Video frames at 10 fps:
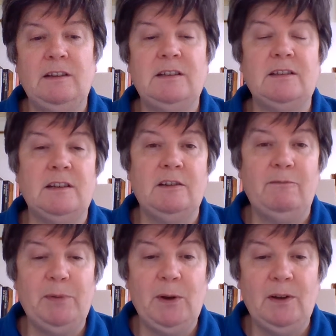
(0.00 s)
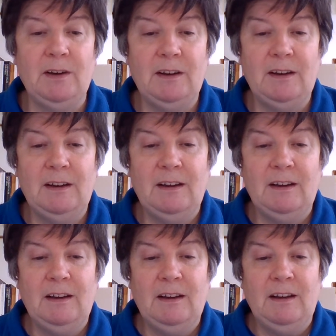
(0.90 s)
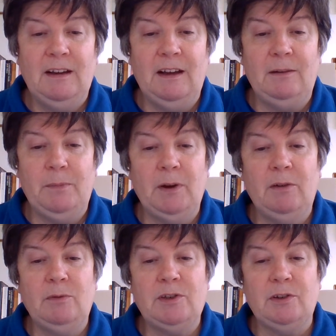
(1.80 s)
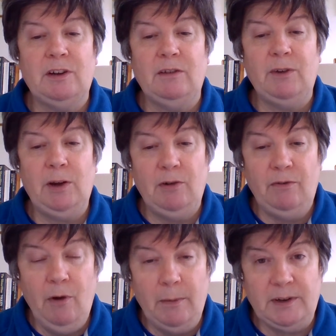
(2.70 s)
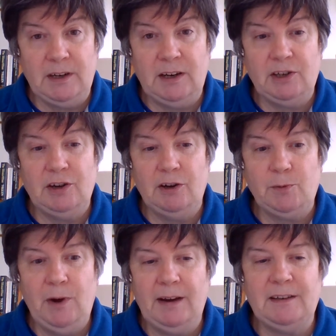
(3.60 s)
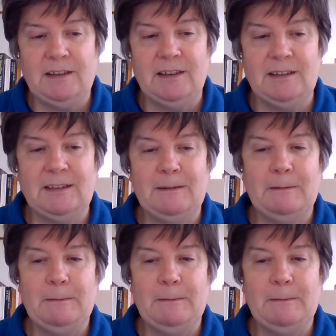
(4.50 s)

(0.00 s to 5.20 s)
the city of Bern, and Bern was looking for uniformity in church practices.